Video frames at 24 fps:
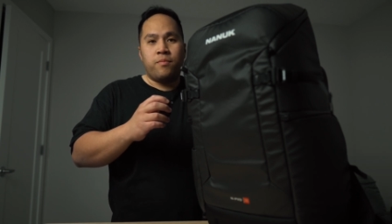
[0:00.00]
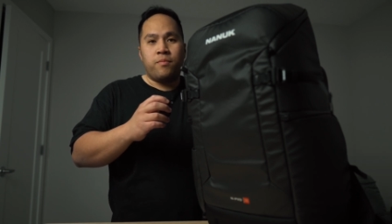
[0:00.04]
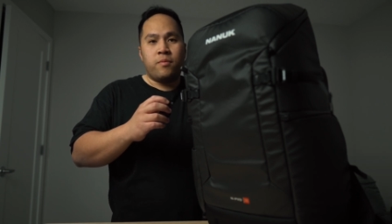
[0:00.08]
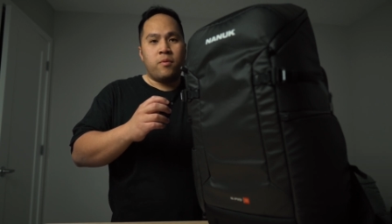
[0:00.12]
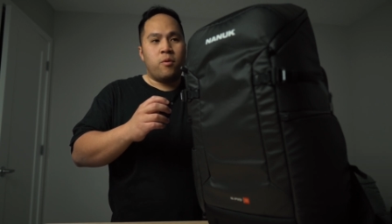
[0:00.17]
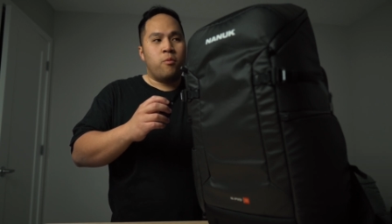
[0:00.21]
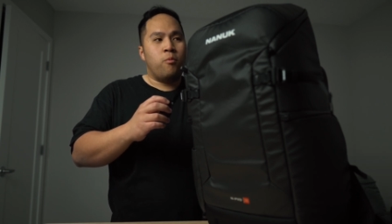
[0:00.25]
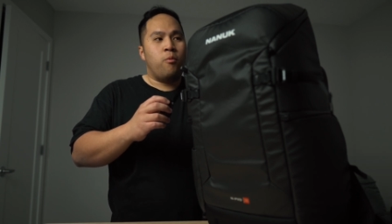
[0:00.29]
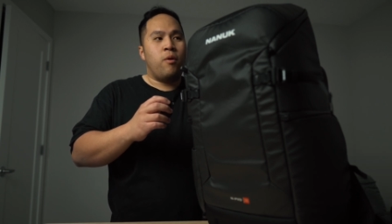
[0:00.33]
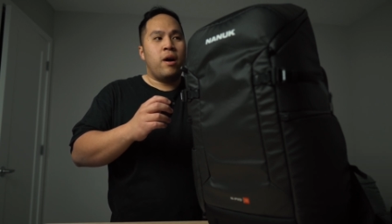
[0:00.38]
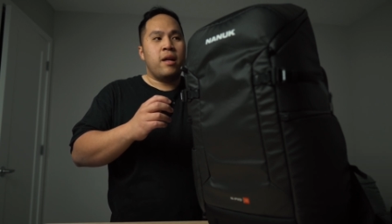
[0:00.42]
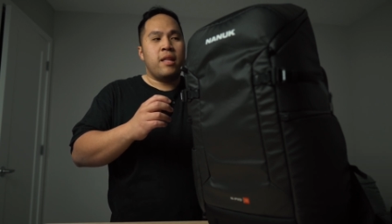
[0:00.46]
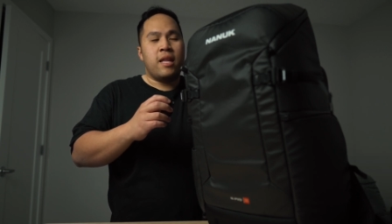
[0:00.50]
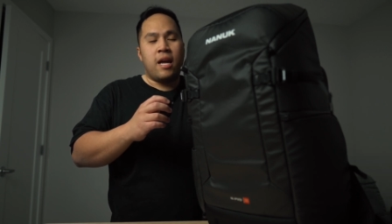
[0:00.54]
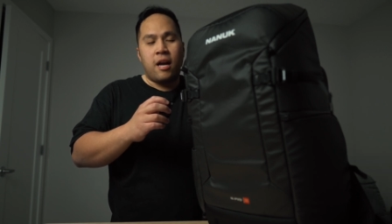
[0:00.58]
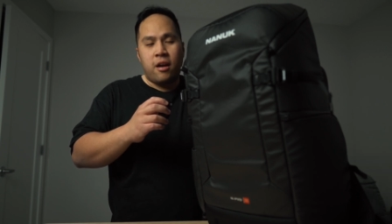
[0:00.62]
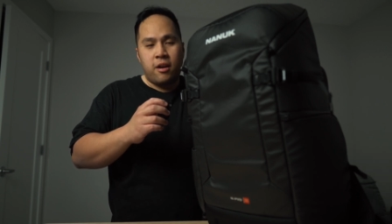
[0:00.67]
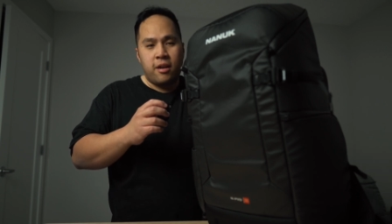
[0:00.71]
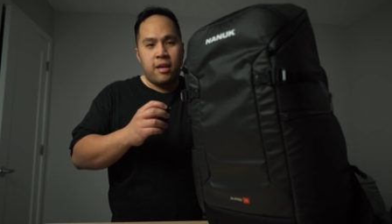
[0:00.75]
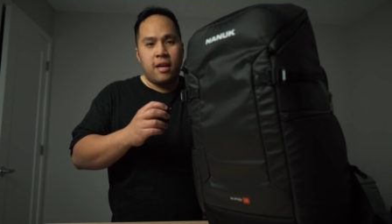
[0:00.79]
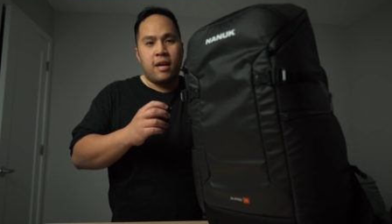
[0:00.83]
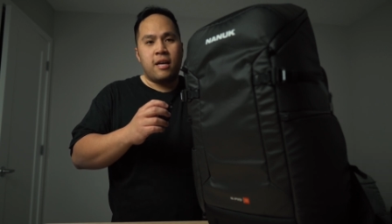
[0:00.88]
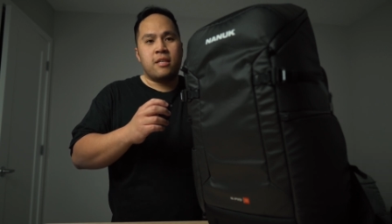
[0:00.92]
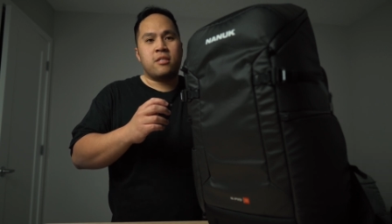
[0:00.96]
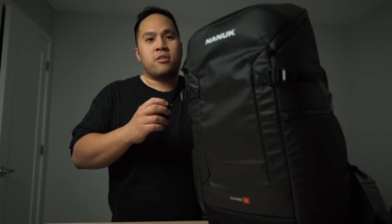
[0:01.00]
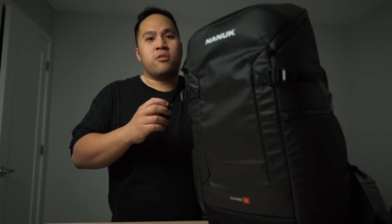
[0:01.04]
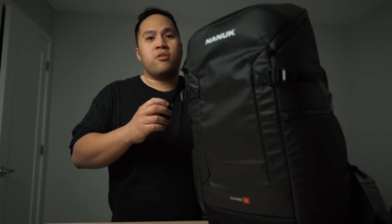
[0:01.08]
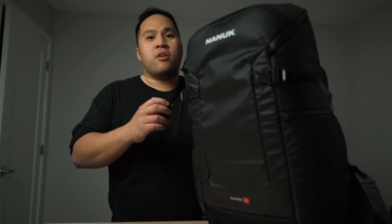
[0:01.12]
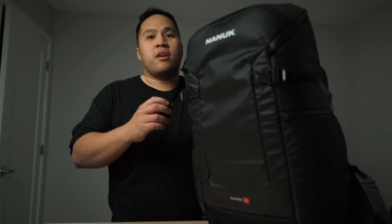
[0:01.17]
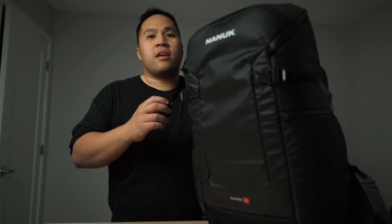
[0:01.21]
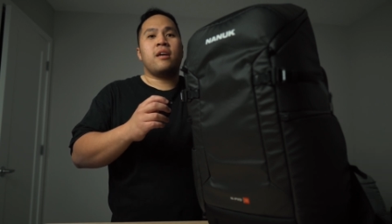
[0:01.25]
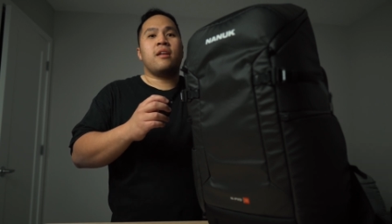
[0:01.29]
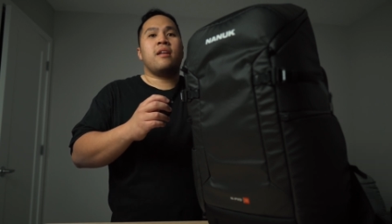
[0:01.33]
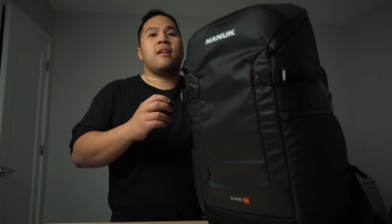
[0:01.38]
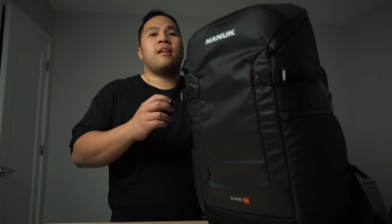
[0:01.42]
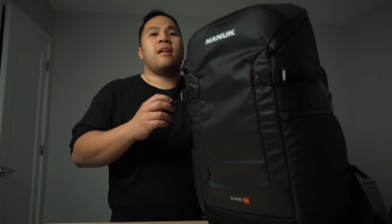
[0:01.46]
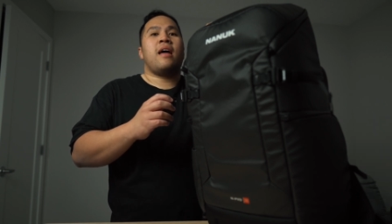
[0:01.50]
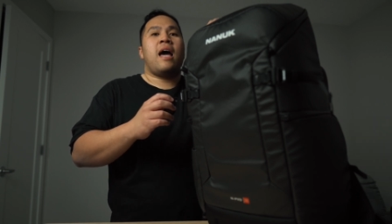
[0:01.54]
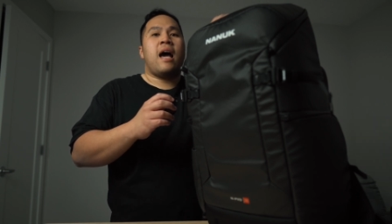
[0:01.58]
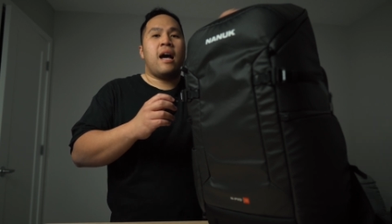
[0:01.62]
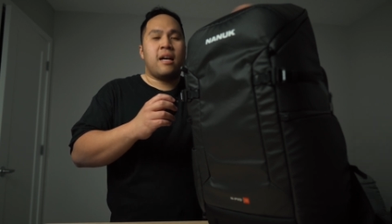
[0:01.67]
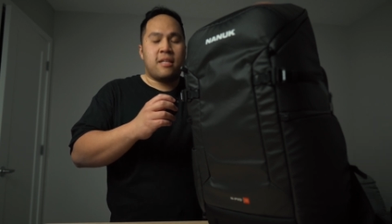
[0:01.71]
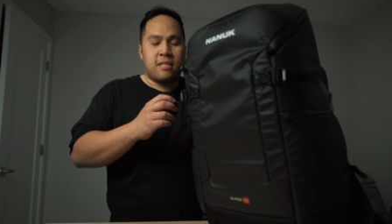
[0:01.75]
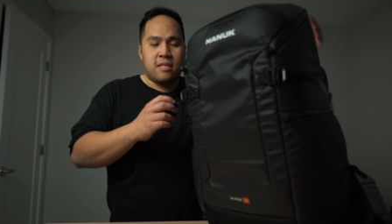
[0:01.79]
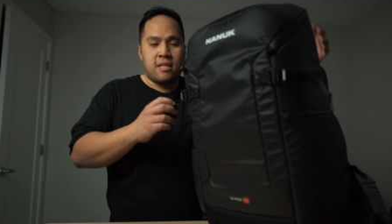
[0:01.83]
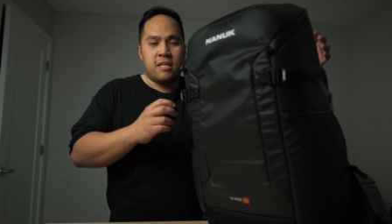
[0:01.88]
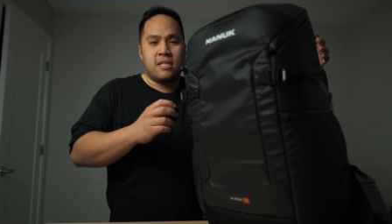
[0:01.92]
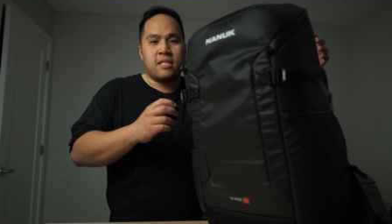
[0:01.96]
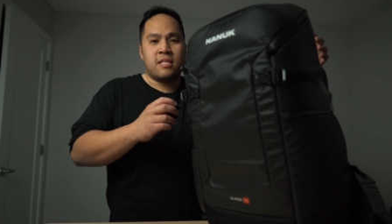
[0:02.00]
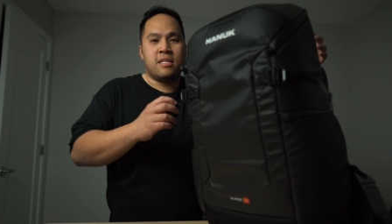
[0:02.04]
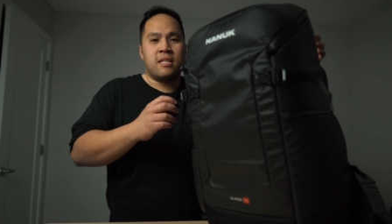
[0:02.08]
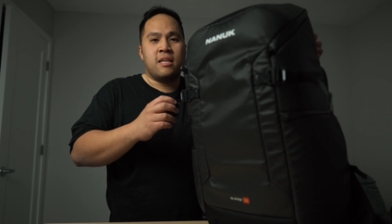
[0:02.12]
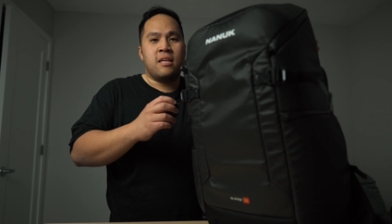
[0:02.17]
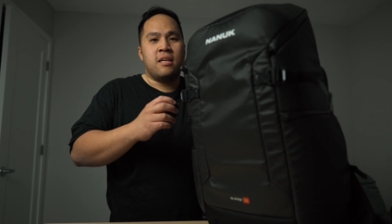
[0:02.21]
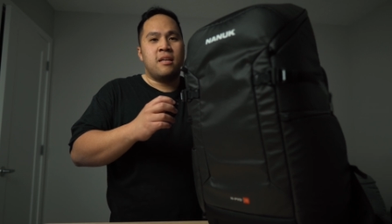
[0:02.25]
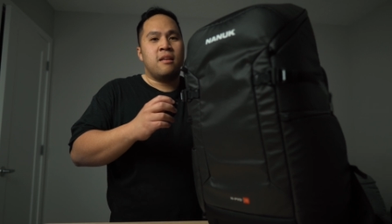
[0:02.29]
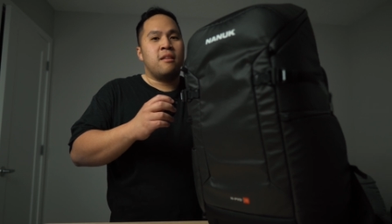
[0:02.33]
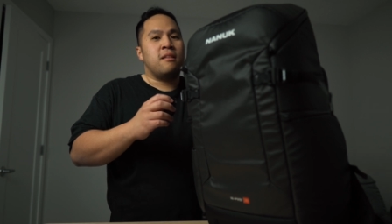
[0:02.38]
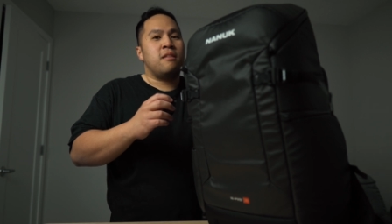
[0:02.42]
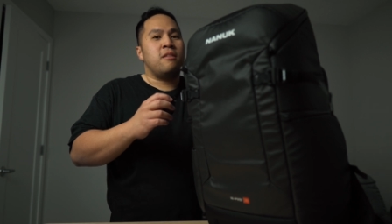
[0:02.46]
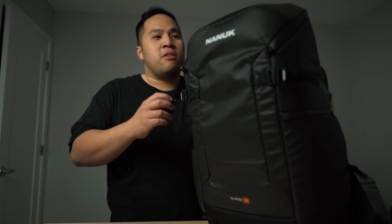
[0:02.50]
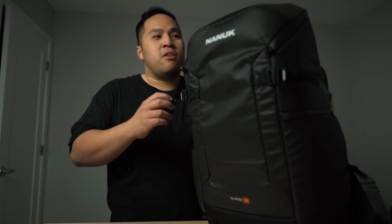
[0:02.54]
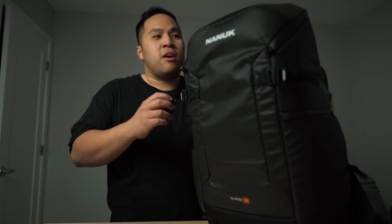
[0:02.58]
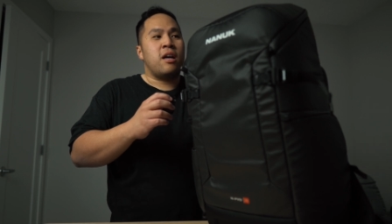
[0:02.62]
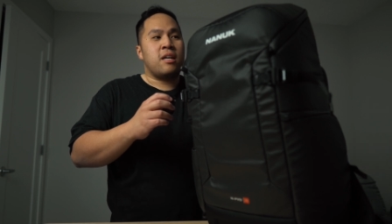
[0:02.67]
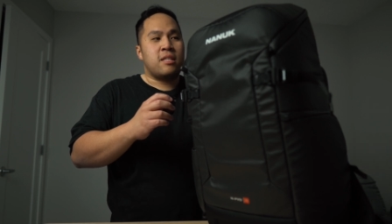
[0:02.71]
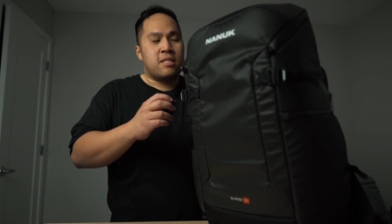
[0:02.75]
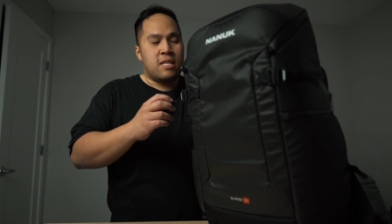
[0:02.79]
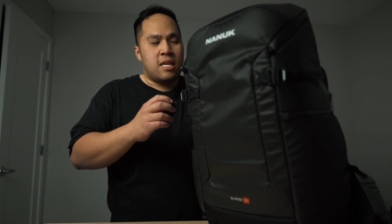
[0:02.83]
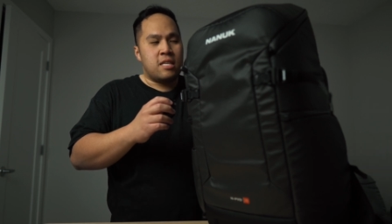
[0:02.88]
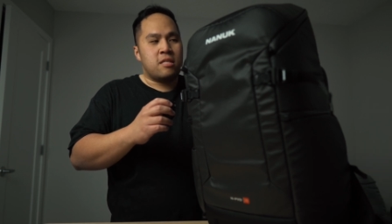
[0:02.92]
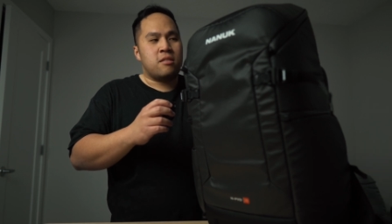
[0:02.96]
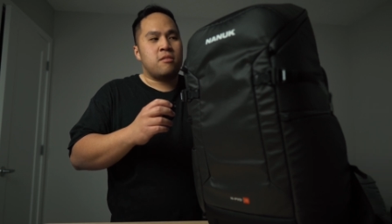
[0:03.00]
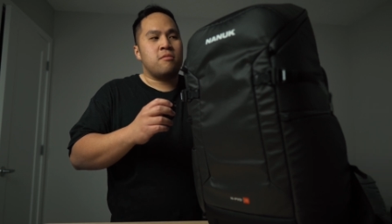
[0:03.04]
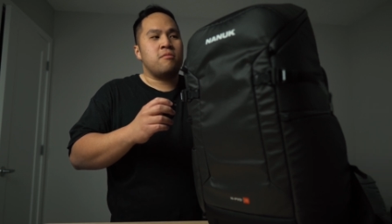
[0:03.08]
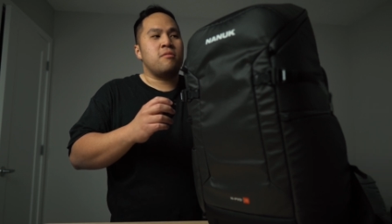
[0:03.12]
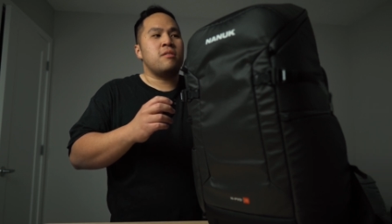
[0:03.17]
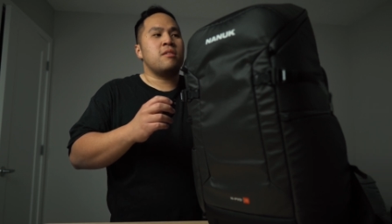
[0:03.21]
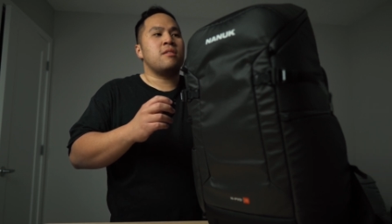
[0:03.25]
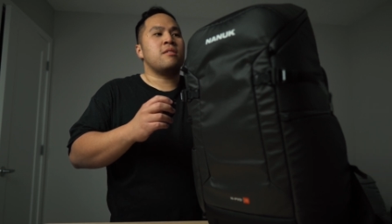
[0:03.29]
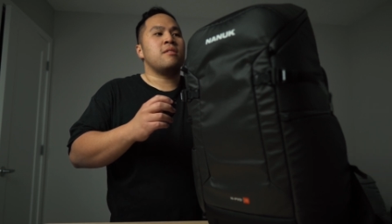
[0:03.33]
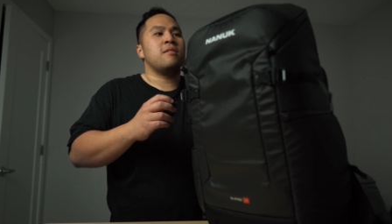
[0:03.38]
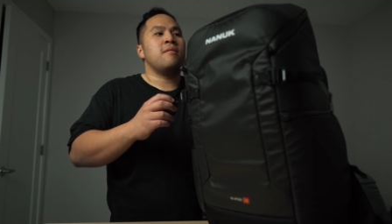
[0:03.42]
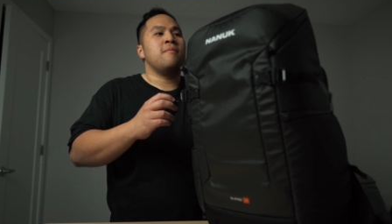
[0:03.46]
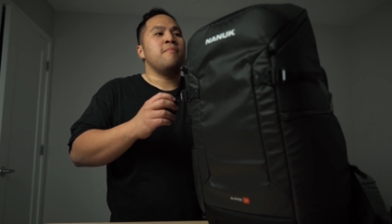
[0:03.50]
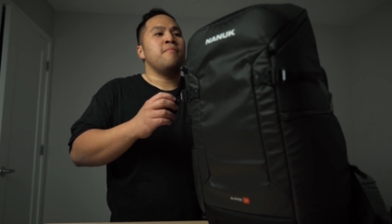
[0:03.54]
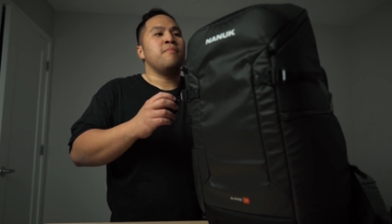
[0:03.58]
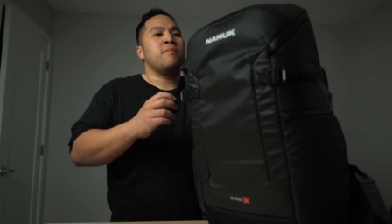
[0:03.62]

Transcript: one area so you can access your accessories.